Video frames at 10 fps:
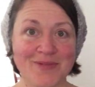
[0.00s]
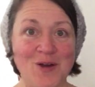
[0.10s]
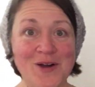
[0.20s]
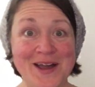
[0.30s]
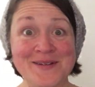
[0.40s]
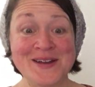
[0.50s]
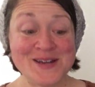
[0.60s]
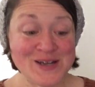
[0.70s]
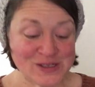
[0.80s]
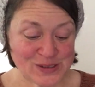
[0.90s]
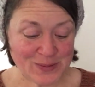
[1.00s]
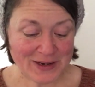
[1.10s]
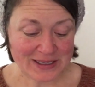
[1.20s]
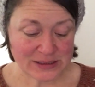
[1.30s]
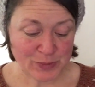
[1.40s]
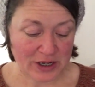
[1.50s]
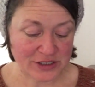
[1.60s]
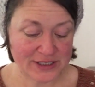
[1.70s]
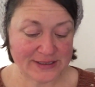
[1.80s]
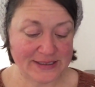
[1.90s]
Okay, so my next
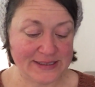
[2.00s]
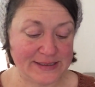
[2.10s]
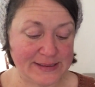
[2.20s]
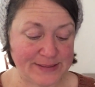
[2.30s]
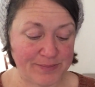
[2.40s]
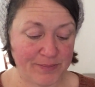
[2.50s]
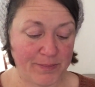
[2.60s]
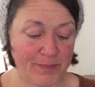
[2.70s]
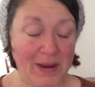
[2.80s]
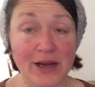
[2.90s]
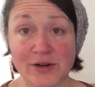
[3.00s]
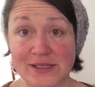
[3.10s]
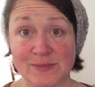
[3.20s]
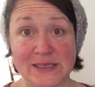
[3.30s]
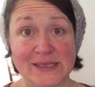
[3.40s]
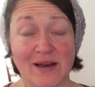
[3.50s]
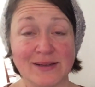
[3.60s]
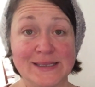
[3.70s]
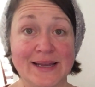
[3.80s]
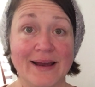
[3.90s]
project is my Christmas
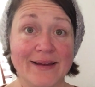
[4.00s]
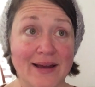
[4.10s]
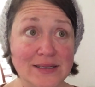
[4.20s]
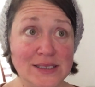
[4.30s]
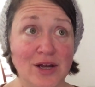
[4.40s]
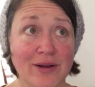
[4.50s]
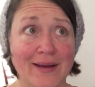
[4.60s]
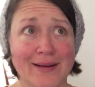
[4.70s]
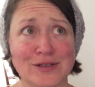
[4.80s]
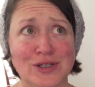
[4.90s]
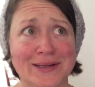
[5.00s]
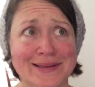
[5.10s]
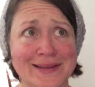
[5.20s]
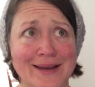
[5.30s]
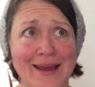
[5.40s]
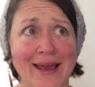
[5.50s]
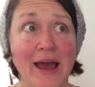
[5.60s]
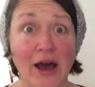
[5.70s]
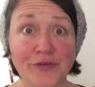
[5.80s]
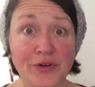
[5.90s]
socks that I cast on actually the day
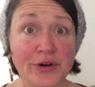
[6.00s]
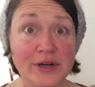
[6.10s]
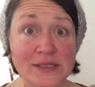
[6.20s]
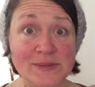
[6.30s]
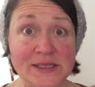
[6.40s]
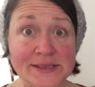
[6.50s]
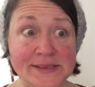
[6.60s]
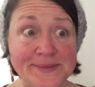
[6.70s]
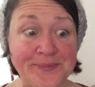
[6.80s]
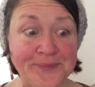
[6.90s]
after Christmas.